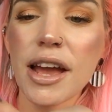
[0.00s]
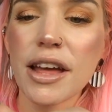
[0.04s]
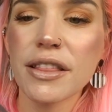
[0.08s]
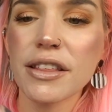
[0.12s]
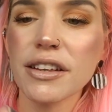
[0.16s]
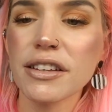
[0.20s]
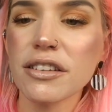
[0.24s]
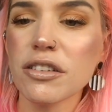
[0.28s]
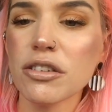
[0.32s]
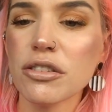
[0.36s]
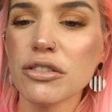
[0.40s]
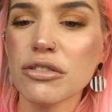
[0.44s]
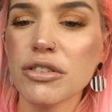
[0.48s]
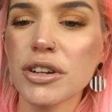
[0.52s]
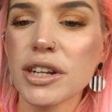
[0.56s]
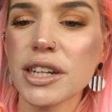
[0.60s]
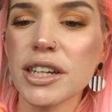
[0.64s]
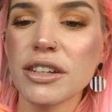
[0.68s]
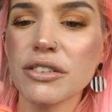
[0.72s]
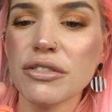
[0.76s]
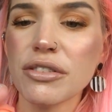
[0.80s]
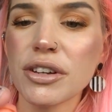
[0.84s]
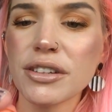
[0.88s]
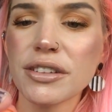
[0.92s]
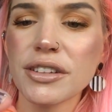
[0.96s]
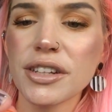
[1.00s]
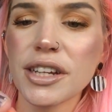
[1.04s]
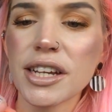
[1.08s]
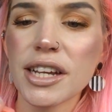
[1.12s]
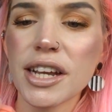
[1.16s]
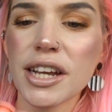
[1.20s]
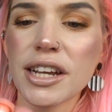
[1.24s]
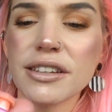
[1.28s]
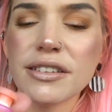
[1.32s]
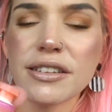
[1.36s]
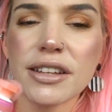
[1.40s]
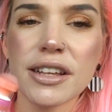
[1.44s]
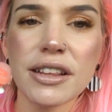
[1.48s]
Yeah, this looks really interesting.
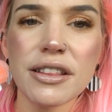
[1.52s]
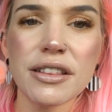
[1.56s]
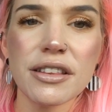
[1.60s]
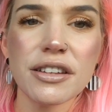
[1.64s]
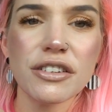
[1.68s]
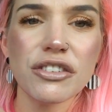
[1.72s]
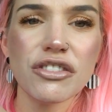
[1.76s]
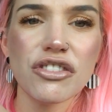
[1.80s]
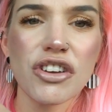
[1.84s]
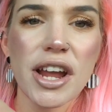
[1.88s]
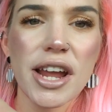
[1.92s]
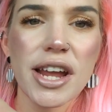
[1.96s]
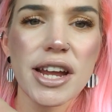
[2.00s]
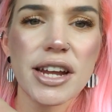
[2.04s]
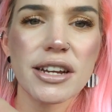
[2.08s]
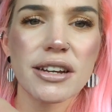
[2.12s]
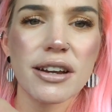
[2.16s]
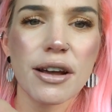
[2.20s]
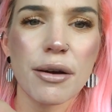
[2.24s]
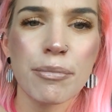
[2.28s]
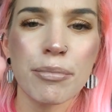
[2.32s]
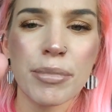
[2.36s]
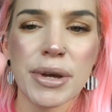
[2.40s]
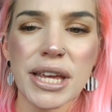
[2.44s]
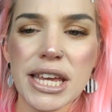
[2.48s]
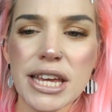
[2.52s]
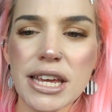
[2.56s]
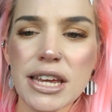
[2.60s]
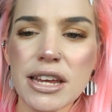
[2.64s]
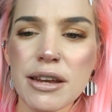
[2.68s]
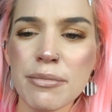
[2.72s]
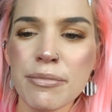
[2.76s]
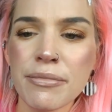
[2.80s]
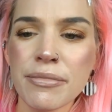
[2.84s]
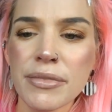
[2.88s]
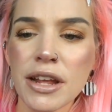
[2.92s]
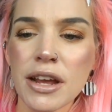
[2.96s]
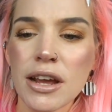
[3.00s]
It's in the shade
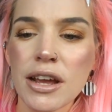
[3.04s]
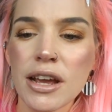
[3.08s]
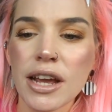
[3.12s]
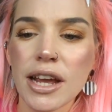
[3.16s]
Beam.